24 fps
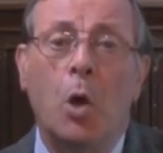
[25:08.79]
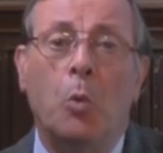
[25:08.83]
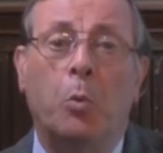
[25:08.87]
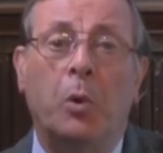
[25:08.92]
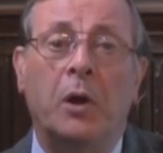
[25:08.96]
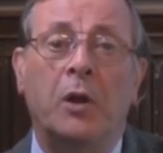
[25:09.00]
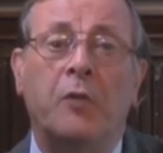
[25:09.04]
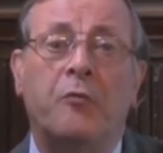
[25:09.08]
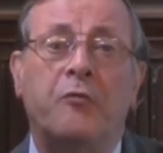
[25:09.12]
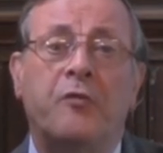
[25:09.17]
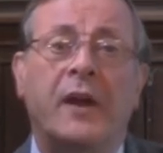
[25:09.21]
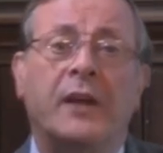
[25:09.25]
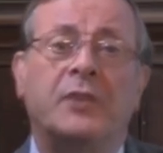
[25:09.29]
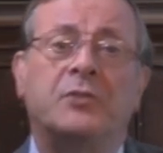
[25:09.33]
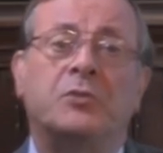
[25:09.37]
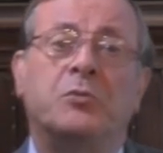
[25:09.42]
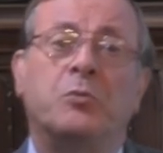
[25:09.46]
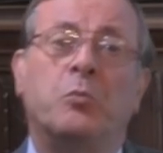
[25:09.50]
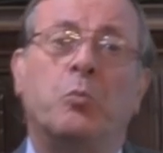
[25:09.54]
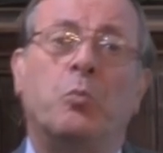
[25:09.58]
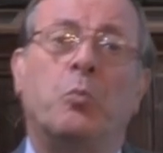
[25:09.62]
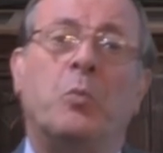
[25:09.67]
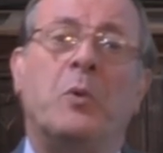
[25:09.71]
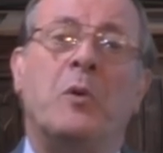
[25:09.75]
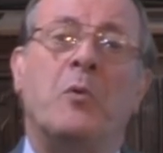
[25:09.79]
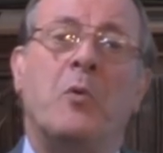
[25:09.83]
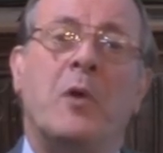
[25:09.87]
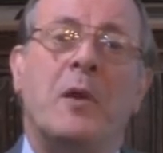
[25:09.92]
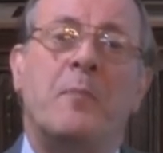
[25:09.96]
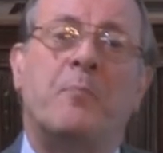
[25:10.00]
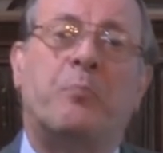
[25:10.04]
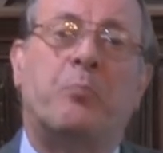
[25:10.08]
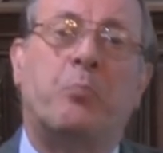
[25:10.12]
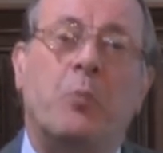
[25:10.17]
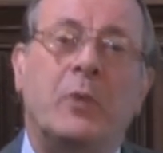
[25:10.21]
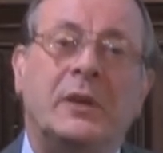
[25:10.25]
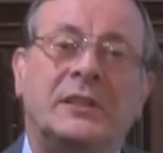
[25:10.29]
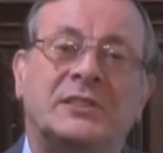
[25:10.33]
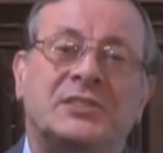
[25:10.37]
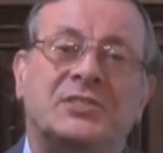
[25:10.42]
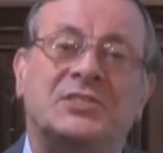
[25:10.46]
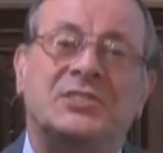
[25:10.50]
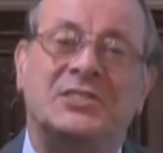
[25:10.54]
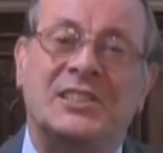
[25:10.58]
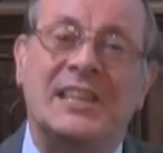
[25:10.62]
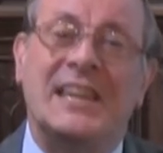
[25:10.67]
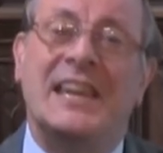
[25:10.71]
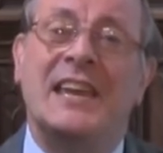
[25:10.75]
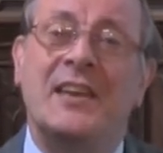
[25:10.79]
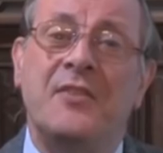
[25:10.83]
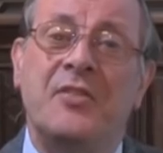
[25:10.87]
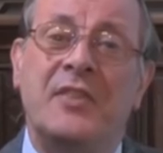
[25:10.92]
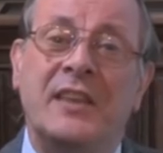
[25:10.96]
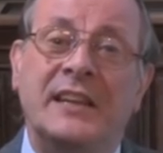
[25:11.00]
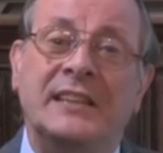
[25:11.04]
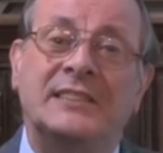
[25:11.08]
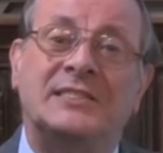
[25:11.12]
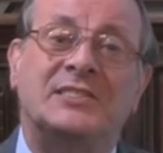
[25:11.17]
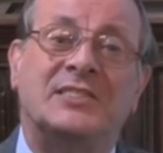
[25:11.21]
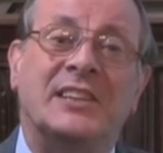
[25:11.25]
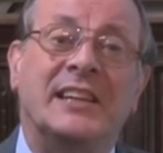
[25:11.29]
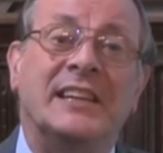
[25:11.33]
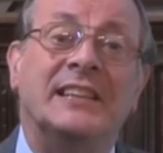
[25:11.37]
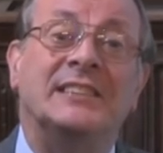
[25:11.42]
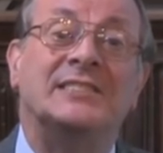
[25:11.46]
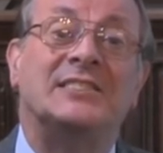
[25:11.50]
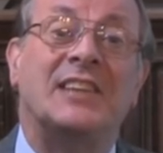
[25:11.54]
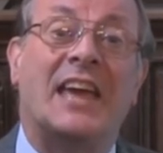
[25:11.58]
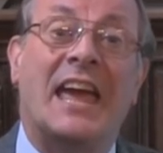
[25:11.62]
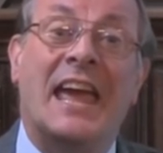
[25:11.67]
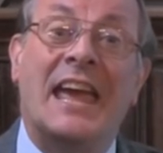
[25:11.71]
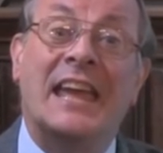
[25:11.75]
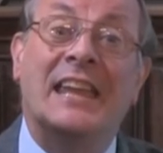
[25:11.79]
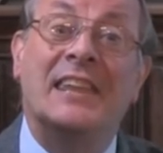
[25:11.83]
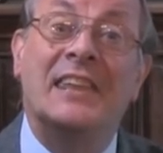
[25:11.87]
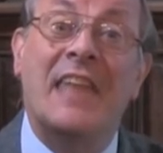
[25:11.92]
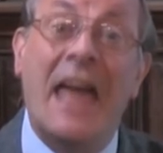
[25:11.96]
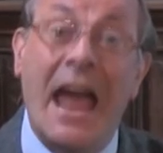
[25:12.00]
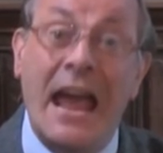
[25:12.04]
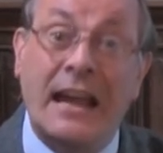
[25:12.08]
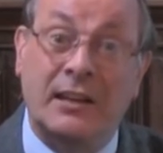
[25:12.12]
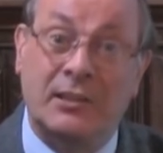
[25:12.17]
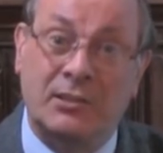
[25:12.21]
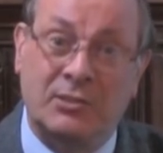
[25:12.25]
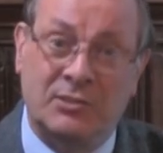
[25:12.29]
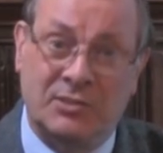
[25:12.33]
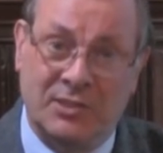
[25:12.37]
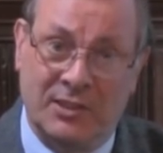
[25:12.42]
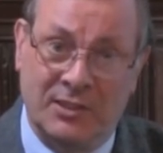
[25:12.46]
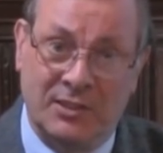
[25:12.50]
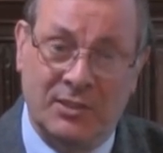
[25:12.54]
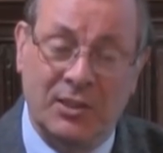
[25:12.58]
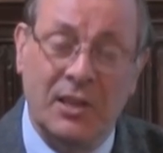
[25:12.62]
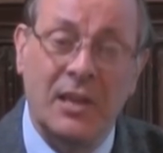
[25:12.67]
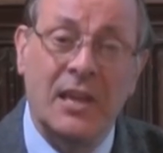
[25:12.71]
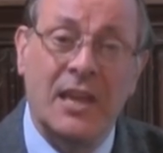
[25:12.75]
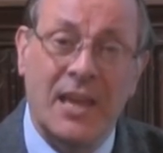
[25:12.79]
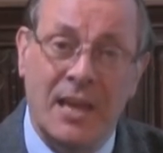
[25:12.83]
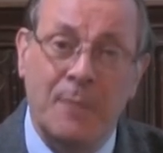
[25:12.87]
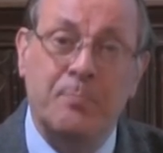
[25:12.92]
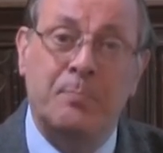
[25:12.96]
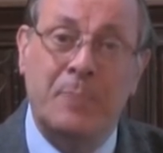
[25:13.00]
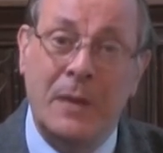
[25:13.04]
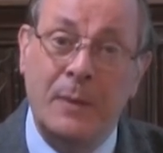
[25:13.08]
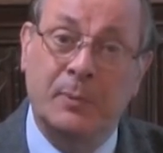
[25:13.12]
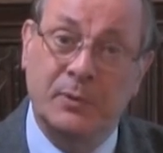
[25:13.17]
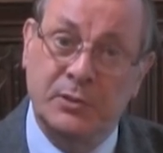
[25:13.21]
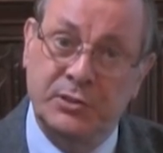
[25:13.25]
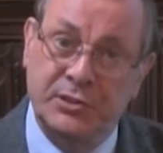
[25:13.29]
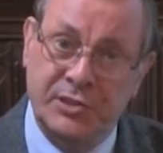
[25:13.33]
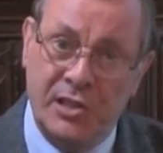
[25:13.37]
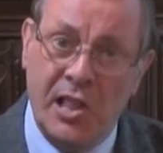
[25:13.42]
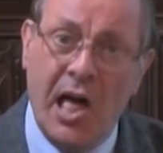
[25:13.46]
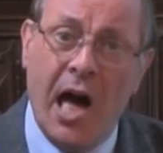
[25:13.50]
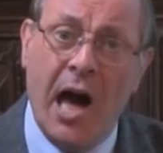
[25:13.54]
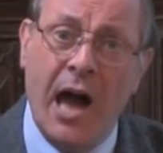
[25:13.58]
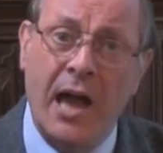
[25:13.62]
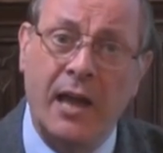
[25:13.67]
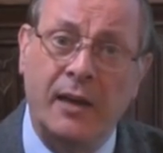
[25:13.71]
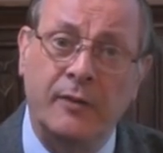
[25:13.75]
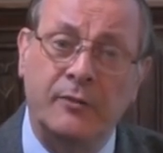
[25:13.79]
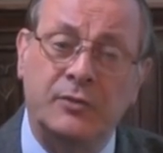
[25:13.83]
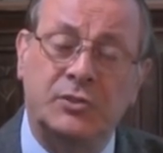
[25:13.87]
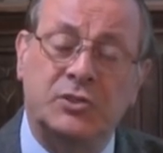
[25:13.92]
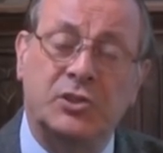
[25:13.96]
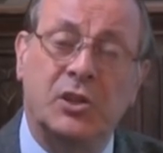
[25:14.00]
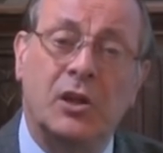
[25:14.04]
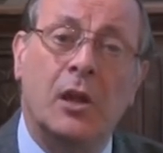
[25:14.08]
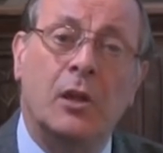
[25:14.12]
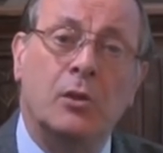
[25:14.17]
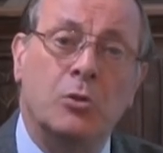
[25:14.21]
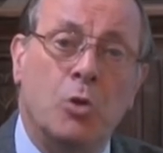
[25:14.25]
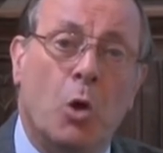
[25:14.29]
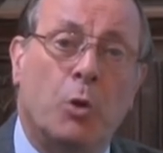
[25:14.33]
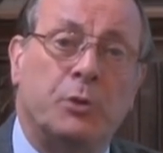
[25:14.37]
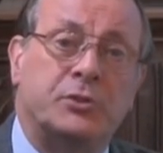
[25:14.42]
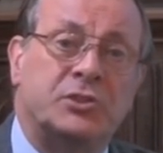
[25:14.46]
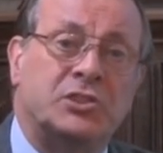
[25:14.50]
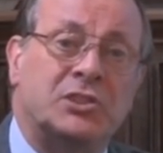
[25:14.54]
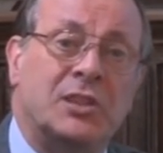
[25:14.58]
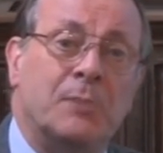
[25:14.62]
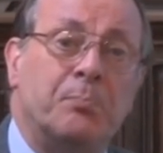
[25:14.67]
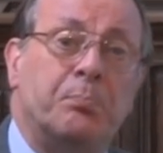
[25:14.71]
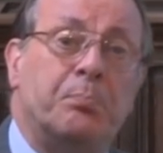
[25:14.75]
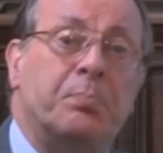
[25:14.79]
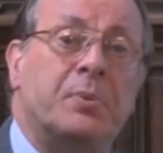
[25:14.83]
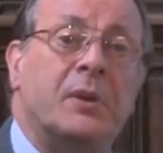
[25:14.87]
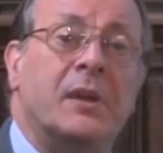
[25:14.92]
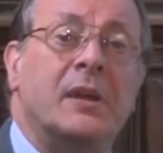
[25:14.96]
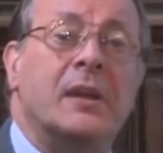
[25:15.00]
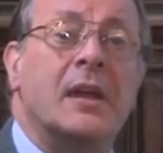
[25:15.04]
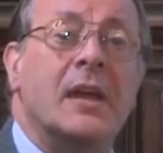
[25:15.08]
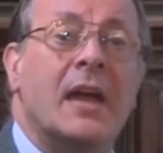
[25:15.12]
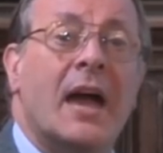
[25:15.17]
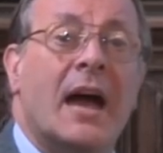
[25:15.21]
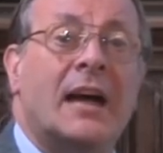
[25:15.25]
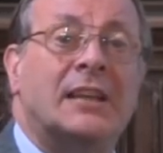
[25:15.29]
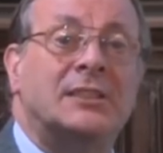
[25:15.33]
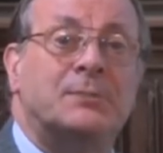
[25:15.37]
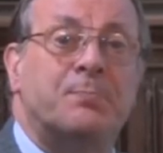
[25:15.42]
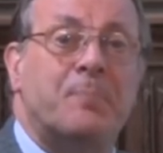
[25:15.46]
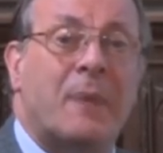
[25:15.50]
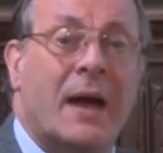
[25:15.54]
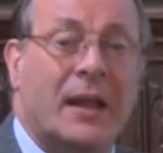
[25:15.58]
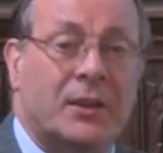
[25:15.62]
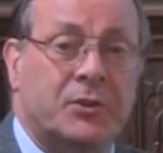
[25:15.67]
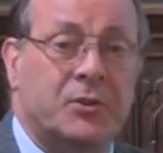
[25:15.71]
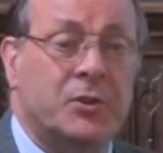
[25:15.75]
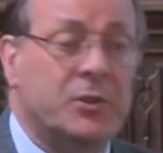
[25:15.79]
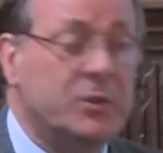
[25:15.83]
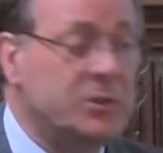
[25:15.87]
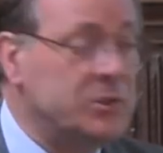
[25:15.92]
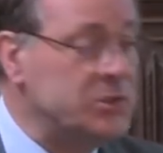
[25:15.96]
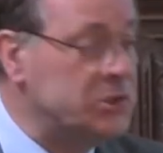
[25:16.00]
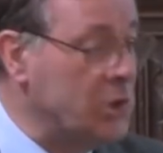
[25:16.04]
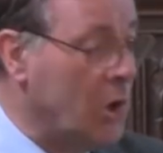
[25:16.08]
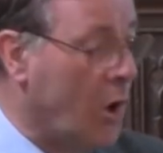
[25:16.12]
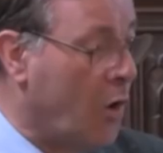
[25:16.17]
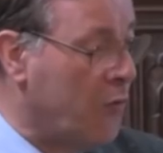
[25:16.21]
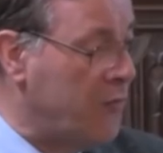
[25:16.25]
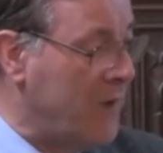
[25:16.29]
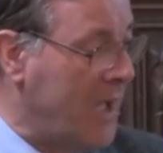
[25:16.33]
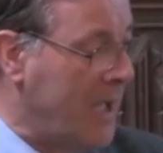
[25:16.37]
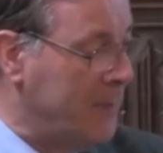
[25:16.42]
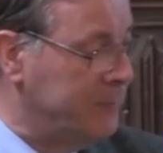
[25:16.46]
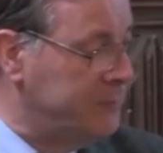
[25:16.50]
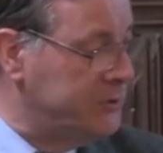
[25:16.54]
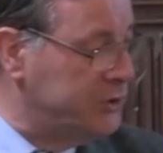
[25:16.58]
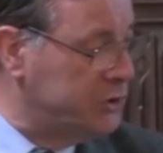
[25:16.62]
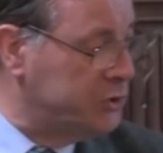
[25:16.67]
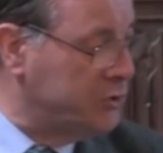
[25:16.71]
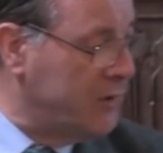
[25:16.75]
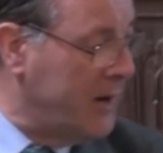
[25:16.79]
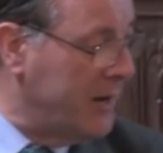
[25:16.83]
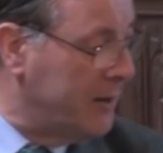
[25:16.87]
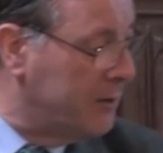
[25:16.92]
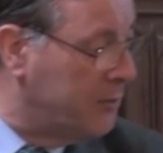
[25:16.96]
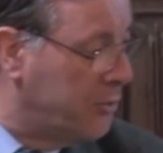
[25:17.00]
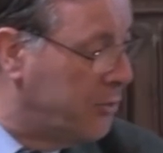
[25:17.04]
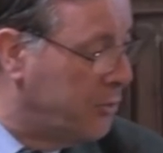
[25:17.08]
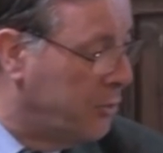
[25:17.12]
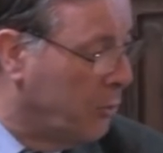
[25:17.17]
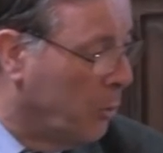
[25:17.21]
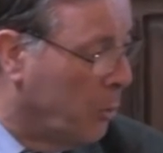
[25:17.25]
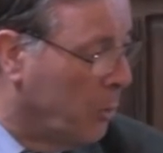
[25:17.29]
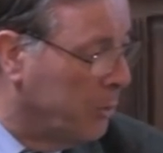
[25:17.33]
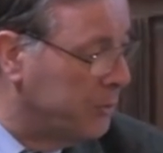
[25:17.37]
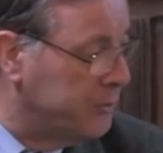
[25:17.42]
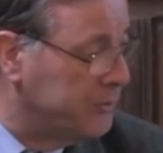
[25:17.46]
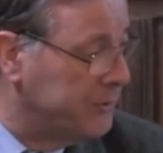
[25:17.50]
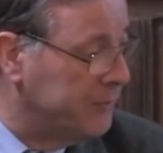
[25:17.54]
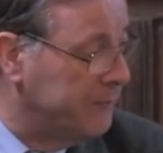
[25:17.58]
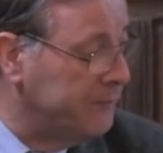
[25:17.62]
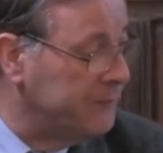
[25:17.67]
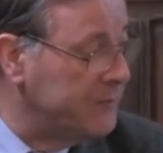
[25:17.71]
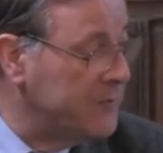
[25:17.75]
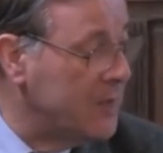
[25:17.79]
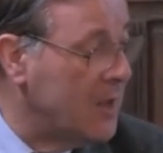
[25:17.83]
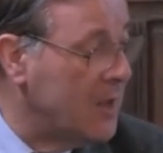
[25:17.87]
where in effect we, we, we see these things enacted in people's lives, not simply as patterns of abstract thought.